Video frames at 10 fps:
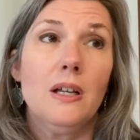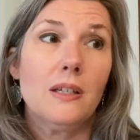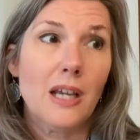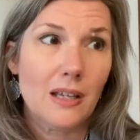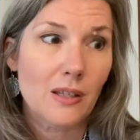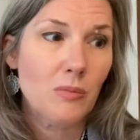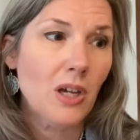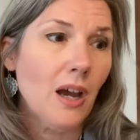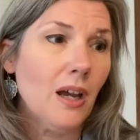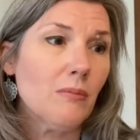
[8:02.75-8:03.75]
Take some
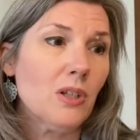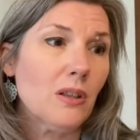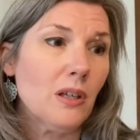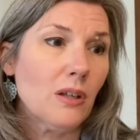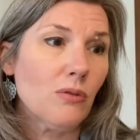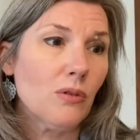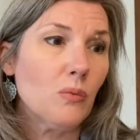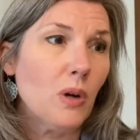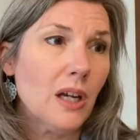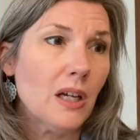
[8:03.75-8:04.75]
time to think through
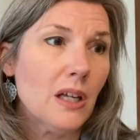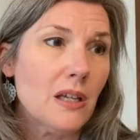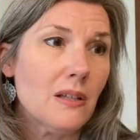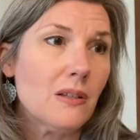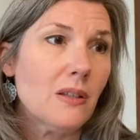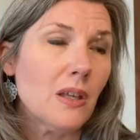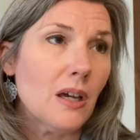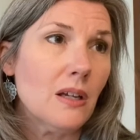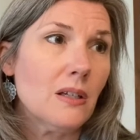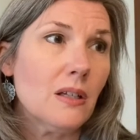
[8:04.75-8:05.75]
what it is
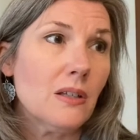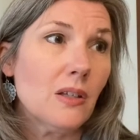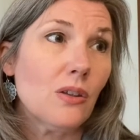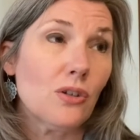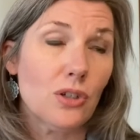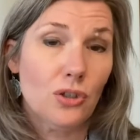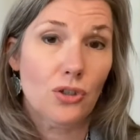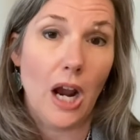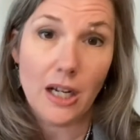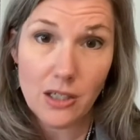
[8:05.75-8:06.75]
that is either
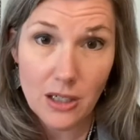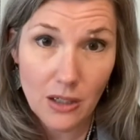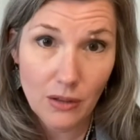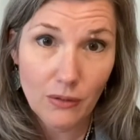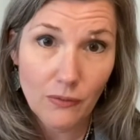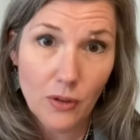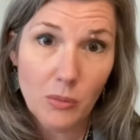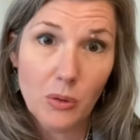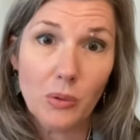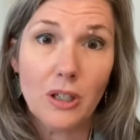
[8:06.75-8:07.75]
distracting you from
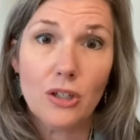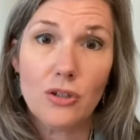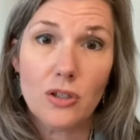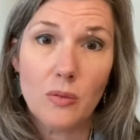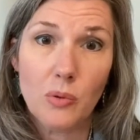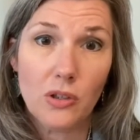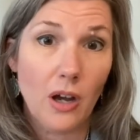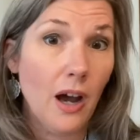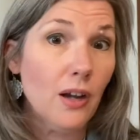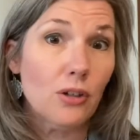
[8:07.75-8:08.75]
your relationship with
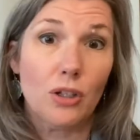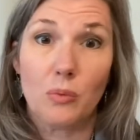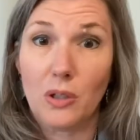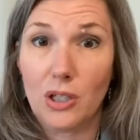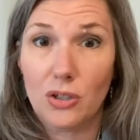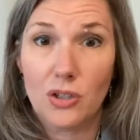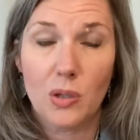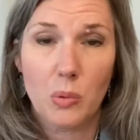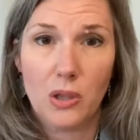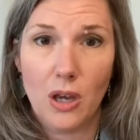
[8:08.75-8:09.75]
God or your relationship
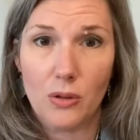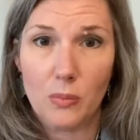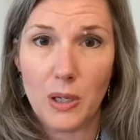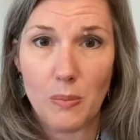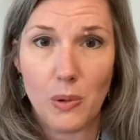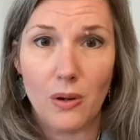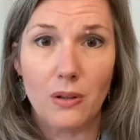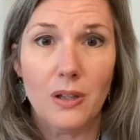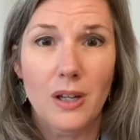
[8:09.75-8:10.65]
with other people.